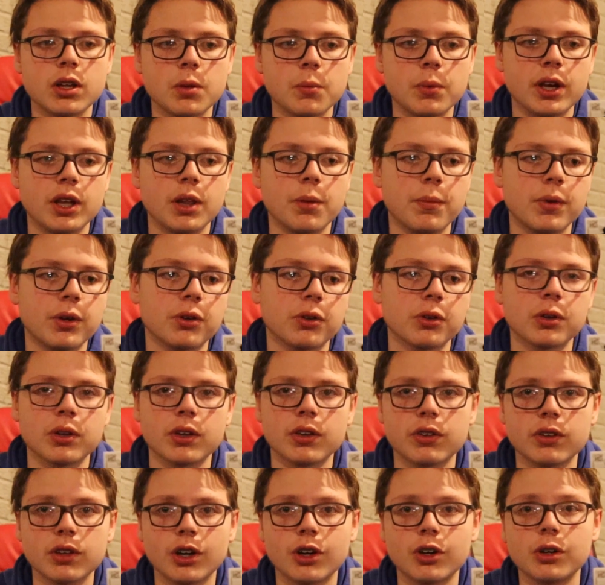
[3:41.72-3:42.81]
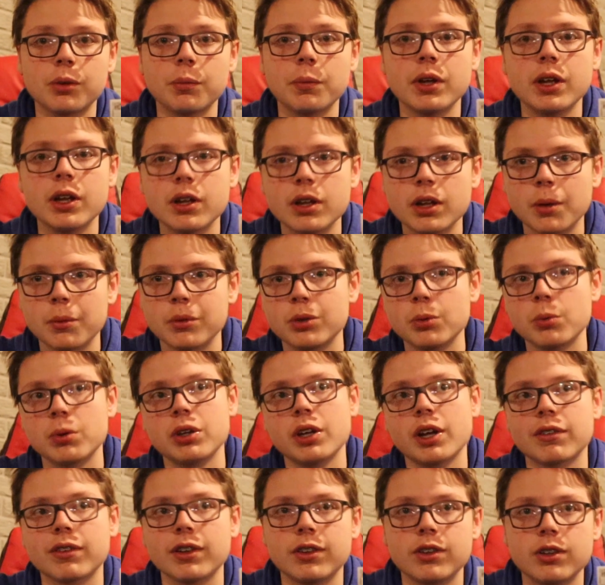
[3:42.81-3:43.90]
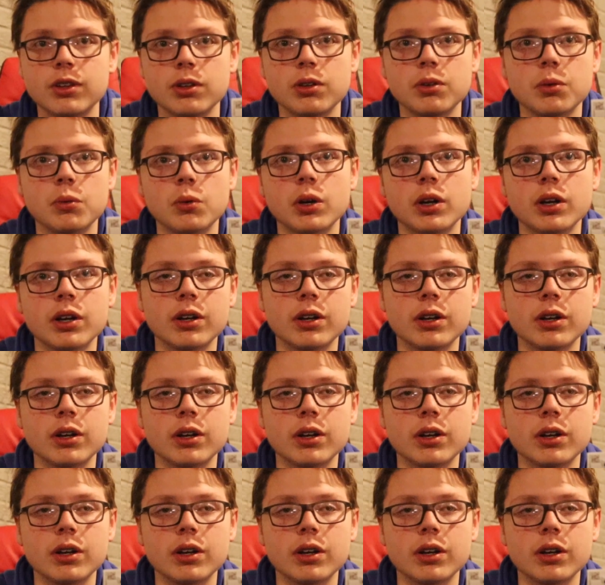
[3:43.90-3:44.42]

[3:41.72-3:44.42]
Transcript: pay the bills, sell them, do what you have to do.